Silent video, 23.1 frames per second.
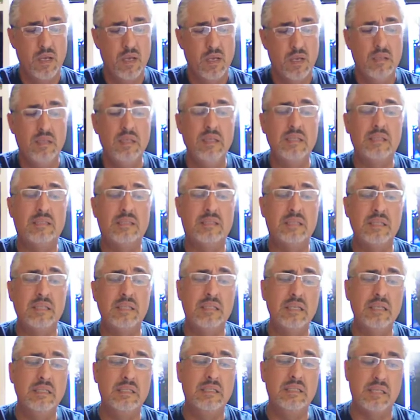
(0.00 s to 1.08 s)
this
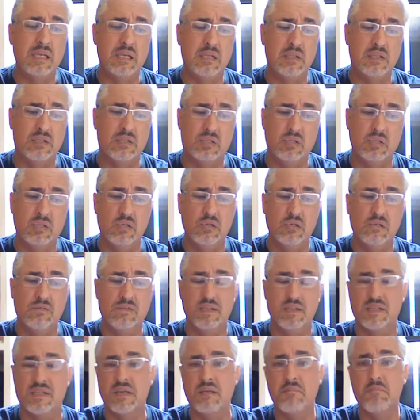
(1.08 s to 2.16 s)
city shall serve
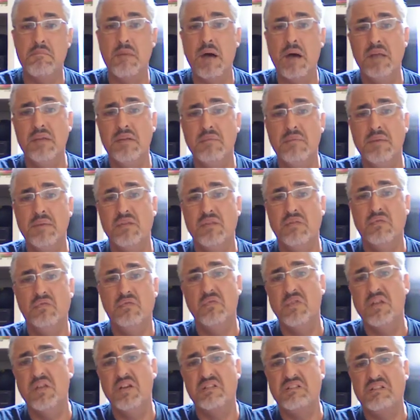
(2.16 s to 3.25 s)
as a monument to
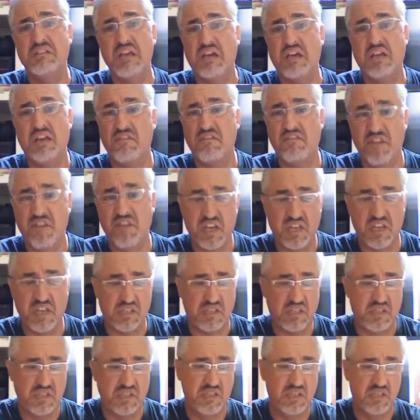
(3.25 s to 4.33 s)
their
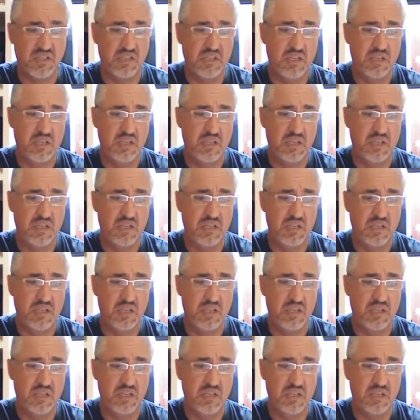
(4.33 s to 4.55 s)
sacrifice.